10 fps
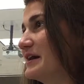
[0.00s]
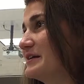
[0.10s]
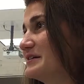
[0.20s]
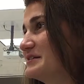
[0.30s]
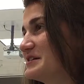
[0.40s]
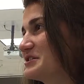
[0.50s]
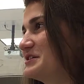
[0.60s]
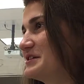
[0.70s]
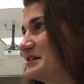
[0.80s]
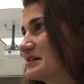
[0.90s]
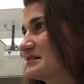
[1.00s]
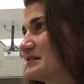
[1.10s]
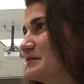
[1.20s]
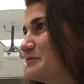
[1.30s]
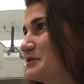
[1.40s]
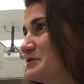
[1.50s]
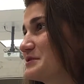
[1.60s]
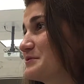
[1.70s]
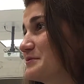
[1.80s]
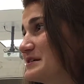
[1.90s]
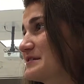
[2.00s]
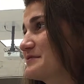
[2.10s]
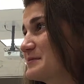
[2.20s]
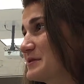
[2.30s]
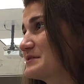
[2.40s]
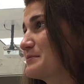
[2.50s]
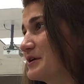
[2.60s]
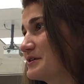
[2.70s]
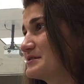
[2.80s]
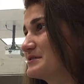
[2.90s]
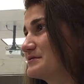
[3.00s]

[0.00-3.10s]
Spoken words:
and in addition to this, reduce the risk of spills and burns.